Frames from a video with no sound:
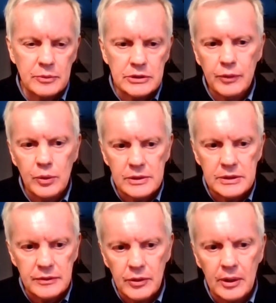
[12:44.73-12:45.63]
which of course
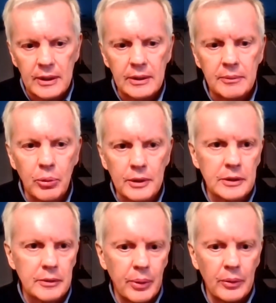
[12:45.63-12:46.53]
is a very important
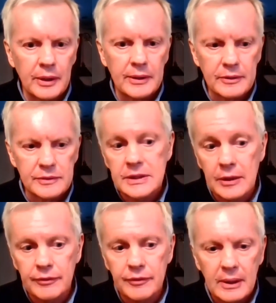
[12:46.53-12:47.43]
component of
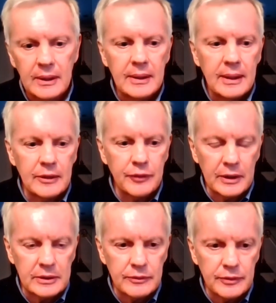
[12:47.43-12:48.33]
safe and
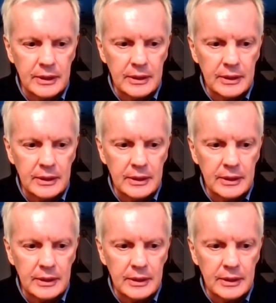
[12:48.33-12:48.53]
effective